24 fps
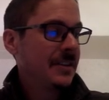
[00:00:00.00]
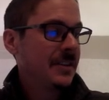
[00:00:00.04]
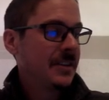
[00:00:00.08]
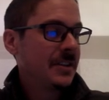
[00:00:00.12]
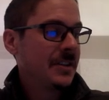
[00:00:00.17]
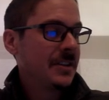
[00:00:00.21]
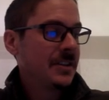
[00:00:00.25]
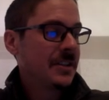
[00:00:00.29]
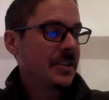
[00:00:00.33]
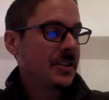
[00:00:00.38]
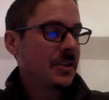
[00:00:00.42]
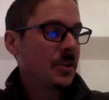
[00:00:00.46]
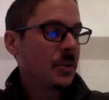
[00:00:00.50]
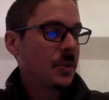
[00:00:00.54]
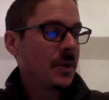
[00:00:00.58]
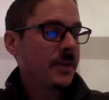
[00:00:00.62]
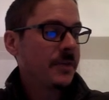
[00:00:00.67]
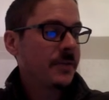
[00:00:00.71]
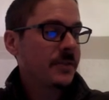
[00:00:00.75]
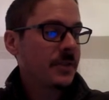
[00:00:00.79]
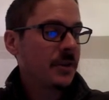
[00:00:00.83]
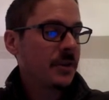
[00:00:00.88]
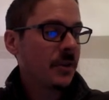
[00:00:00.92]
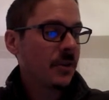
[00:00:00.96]
So we've
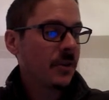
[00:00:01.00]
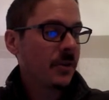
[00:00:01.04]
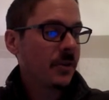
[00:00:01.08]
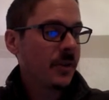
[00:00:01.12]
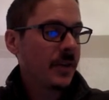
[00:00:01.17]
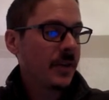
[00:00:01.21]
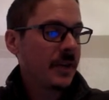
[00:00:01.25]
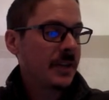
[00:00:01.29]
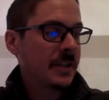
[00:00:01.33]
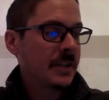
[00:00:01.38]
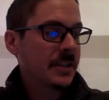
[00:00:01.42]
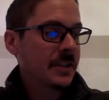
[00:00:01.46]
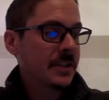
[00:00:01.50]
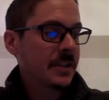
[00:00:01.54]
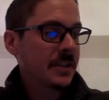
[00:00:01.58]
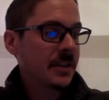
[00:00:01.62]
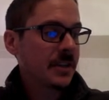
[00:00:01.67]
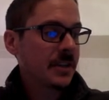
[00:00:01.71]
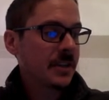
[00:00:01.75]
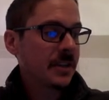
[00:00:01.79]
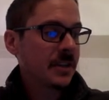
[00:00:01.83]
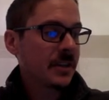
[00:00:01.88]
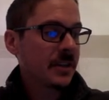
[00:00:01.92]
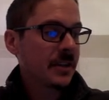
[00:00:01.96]
told this
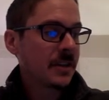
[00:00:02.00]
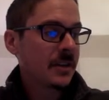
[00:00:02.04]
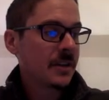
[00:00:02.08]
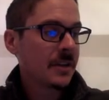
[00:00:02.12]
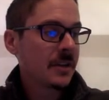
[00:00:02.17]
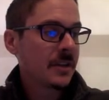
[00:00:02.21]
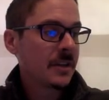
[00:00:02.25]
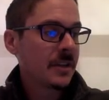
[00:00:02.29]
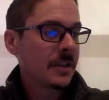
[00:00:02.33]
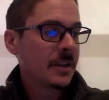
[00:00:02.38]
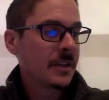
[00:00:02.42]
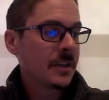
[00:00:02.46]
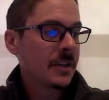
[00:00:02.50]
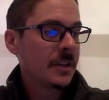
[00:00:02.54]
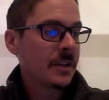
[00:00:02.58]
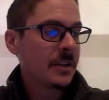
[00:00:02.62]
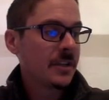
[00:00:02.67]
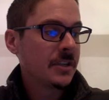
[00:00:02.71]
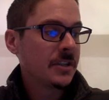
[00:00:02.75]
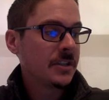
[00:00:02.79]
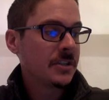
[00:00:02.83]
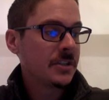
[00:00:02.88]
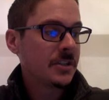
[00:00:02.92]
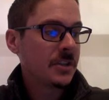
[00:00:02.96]

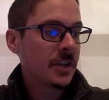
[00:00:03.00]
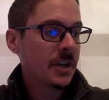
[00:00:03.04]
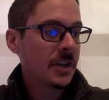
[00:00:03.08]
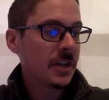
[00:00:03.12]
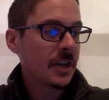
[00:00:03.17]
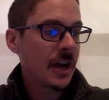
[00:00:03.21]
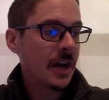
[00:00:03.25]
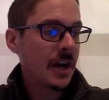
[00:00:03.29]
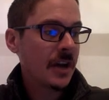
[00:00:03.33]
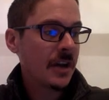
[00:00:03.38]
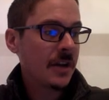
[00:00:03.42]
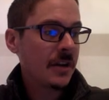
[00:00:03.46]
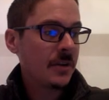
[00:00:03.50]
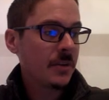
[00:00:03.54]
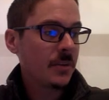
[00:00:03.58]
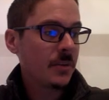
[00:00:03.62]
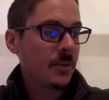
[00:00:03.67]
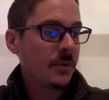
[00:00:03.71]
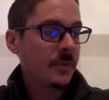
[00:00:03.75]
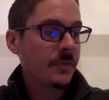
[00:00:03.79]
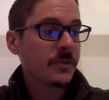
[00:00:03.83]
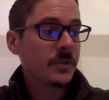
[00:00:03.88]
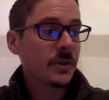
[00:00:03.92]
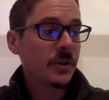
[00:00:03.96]
to cut,
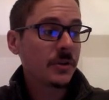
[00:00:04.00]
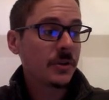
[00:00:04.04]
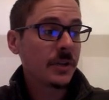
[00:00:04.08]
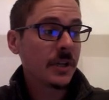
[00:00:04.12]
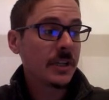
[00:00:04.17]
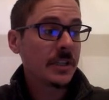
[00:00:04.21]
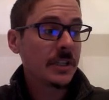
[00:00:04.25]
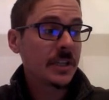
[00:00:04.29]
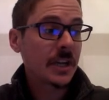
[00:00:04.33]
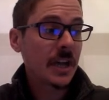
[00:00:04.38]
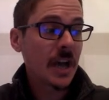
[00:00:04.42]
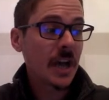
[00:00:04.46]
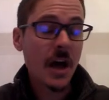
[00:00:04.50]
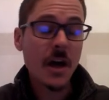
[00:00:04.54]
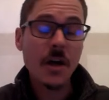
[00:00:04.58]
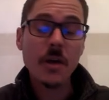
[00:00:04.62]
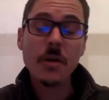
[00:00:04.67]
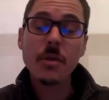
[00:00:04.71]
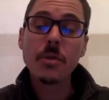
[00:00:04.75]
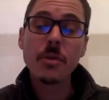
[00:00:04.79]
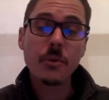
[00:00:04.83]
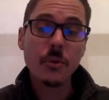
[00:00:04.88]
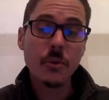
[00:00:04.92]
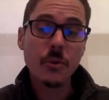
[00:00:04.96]
we've told it to cut
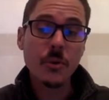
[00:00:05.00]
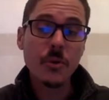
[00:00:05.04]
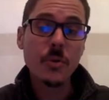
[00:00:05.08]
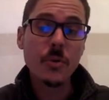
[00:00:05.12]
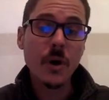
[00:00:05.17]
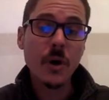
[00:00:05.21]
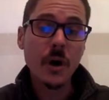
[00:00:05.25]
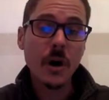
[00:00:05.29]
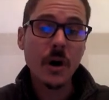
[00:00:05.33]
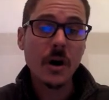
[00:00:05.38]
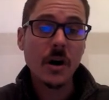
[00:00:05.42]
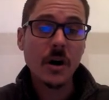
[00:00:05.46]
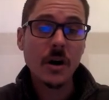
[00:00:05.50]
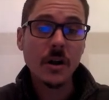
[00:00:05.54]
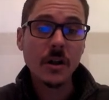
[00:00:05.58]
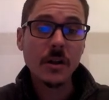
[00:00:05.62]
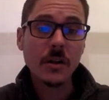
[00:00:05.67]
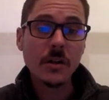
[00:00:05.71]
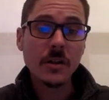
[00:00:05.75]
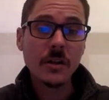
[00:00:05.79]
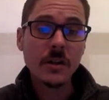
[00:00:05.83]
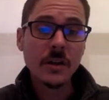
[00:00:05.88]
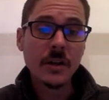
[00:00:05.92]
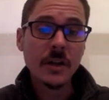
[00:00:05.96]
through all,
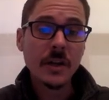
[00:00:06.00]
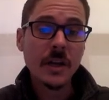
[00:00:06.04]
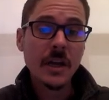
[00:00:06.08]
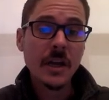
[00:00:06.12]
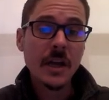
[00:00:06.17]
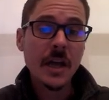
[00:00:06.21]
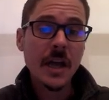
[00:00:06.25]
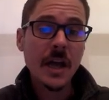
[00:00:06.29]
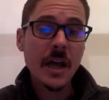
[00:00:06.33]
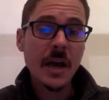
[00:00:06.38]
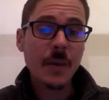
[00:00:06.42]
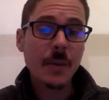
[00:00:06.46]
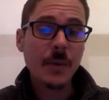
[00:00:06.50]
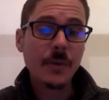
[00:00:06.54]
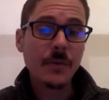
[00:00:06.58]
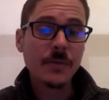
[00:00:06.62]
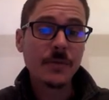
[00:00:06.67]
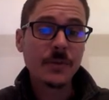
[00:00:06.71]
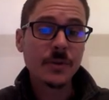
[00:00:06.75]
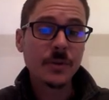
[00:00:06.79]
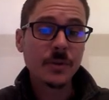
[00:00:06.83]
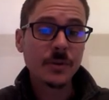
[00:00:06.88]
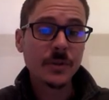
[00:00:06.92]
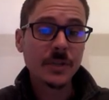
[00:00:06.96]
and we've
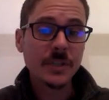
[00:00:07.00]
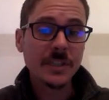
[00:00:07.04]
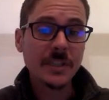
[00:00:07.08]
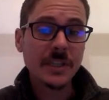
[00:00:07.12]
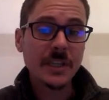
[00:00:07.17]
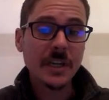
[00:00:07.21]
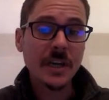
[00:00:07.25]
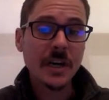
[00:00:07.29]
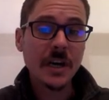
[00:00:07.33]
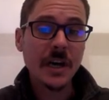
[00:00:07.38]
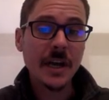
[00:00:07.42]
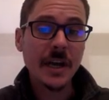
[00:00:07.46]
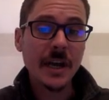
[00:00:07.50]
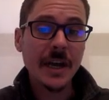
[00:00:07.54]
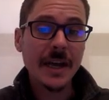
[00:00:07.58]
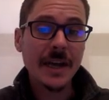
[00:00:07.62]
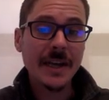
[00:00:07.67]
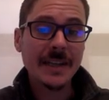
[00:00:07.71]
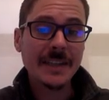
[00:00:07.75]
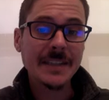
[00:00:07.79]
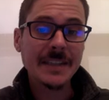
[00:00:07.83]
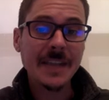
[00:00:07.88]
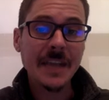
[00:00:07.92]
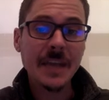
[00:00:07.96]
told it to cut at a
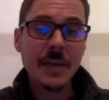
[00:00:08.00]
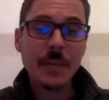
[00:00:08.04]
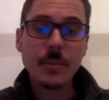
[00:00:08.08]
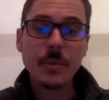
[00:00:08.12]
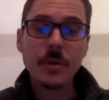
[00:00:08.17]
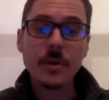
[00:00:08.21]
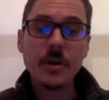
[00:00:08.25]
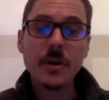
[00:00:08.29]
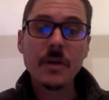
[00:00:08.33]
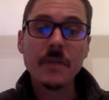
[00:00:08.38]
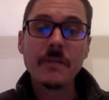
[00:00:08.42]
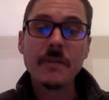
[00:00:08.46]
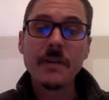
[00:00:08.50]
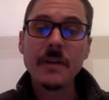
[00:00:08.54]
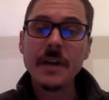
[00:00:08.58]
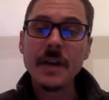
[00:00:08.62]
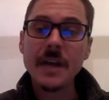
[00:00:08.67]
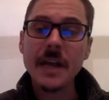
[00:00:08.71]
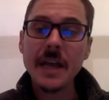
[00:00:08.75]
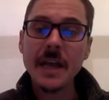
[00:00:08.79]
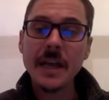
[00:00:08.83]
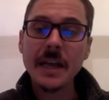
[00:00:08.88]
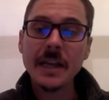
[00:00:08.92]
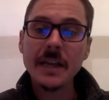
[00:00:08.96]
taper of
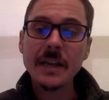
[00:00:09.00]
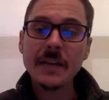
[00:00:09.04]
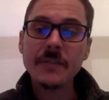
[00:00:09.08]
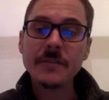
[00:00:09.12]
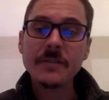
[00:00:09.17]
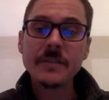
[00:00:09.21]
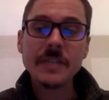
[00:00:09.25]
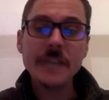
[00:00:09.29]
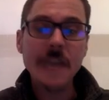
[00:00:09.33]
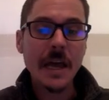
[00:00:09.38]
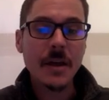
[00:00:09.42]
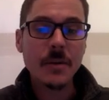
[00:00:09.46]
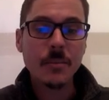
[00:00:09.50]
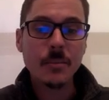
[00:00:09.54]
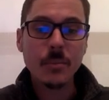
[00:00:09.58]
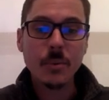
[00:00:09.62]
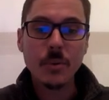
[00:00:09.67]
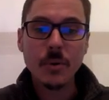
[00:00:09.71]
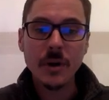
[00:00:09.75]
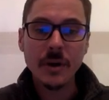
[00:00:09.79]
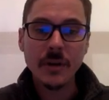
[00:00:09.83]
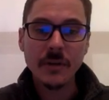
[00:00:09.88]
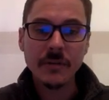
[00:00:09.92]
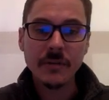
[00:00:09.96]
negative
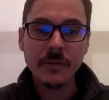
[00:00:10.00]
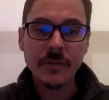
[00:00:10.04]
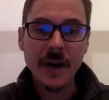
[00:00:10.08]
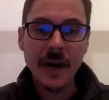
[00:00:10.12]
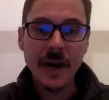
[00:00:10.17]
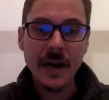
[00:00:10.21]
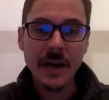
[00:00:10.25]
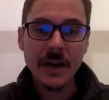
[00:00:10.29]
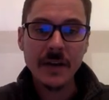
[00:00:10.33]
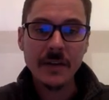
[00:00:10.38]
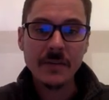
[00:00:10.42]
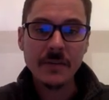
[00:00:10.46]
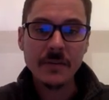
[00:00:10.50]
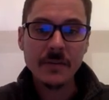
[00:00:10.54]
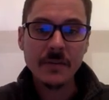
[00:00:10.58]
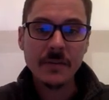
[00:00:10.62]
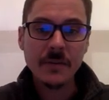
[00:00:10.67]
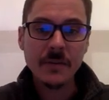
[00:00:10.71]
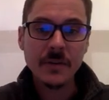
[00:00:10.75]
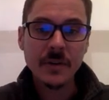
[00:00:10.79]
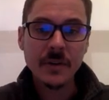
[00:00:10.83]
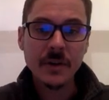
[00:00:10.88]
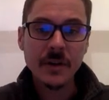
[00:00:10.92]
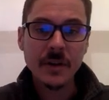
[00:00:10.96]
10.5.
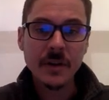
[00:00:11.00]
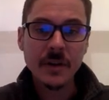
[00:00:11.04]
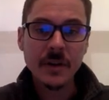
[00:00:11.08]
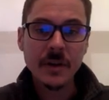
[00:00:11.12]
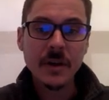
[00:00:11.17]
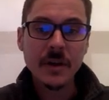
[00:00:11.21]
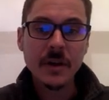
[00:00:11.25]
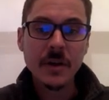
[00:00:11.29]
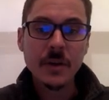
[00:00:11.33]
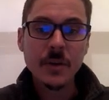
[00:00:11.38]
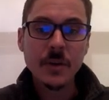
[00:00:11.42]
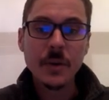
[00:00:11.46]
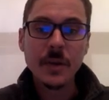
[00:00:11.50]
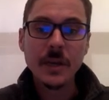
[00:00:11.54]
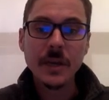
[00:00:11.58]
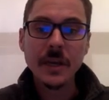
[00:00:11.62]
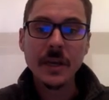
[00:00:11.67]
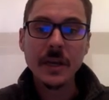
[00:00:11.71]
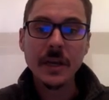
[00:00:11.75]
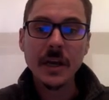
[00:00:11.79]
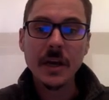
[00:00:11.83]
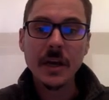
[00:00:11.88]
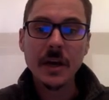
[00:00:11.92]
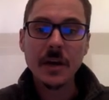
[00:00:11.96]
We can
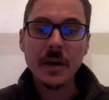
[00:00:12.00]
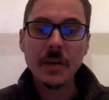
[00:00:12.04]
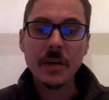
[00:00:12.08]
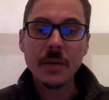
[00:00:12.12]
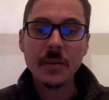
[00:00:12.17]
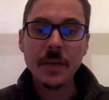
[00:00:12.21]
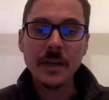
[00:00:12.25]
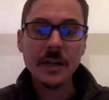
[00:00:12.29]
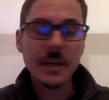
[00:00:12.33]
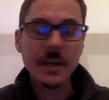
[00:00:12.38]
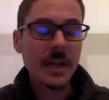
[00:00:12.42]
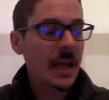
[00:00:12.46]
come in